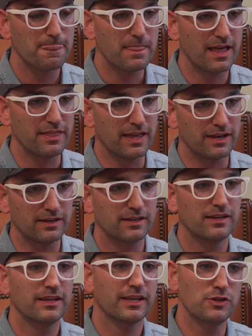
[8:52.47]
and then
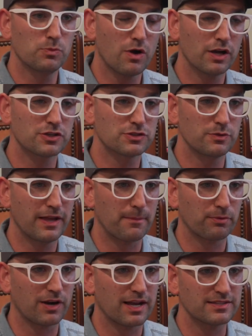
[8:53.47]
can you walk us through that
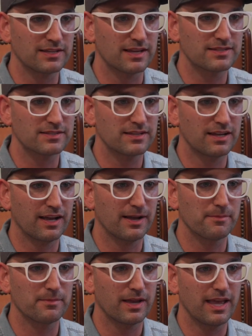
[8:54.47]
process
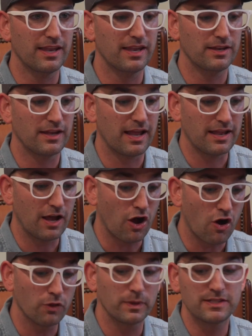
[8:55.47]
and then
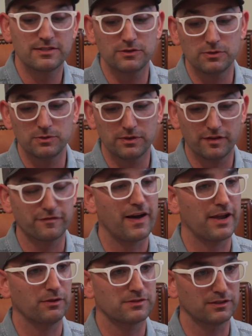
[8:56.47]
all the way to the
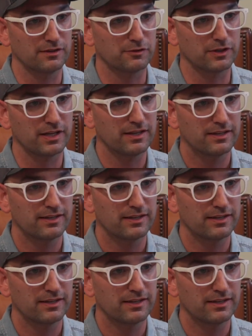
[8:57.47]
final delivery?